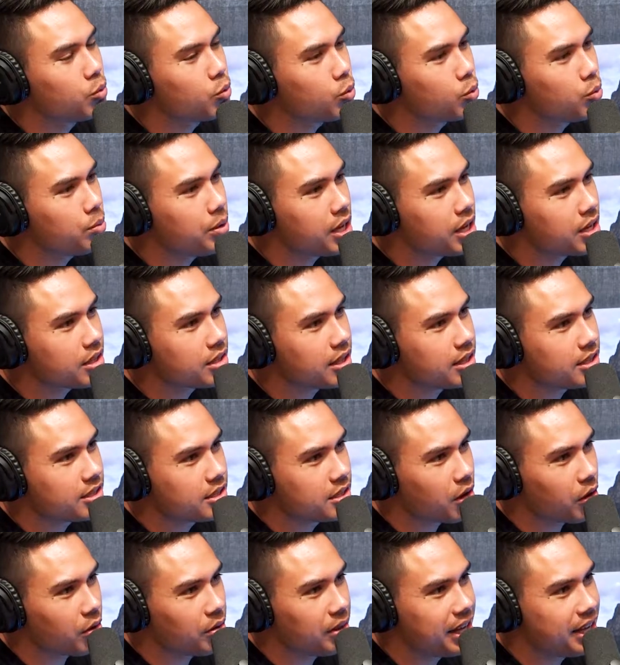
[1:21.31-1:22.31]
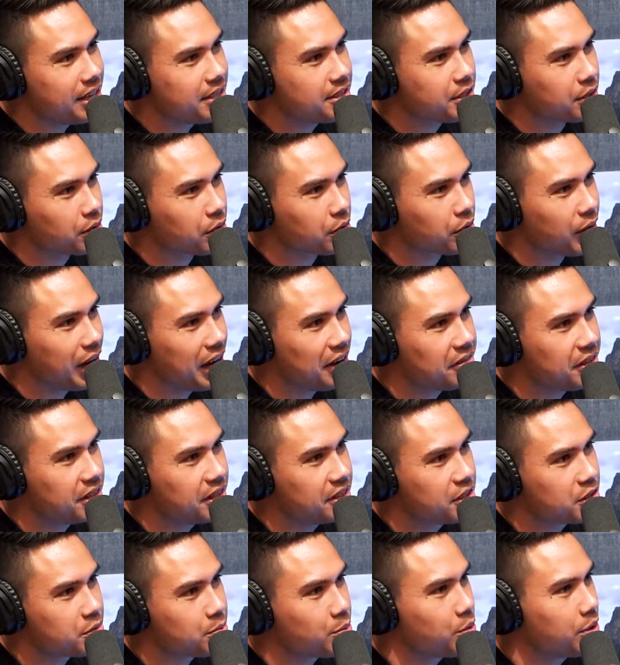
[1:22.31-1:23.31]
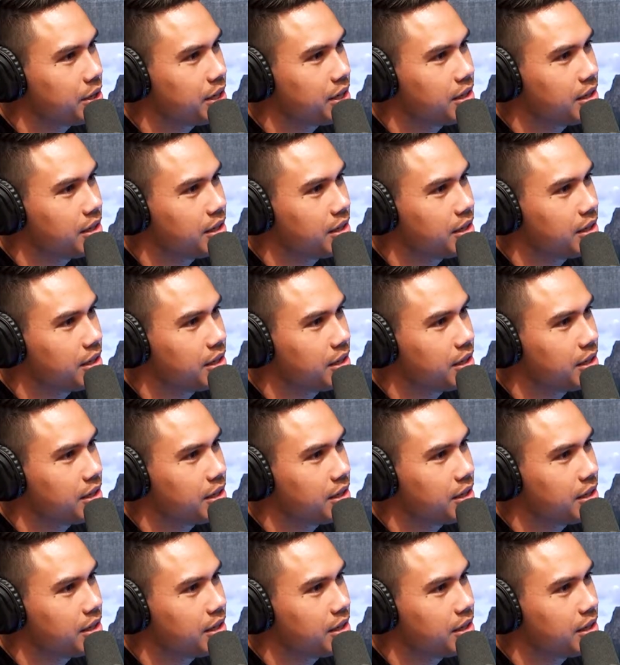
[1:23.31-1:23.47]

Because are they in zero gravity at this point?